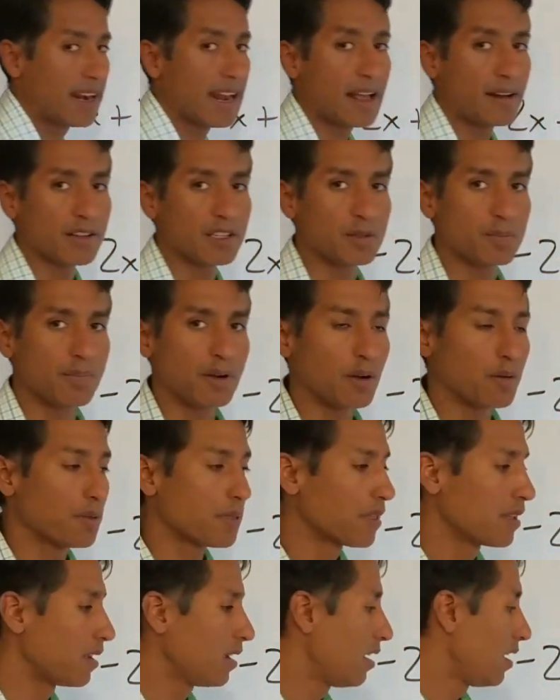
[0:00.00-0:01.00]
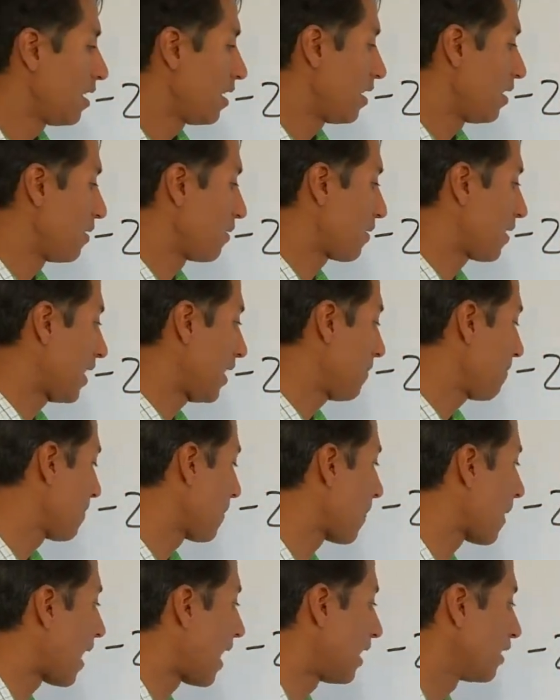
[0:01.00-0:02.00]
it out as both. Okay,
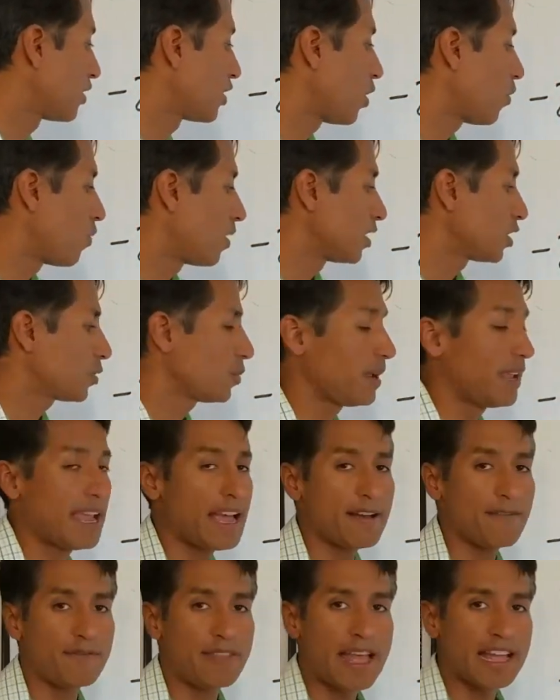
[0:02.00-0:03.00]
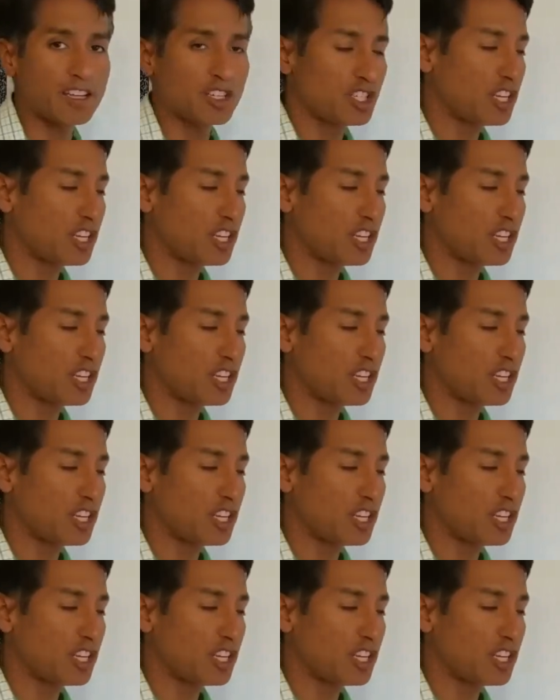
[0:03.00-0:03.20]
and so once we have that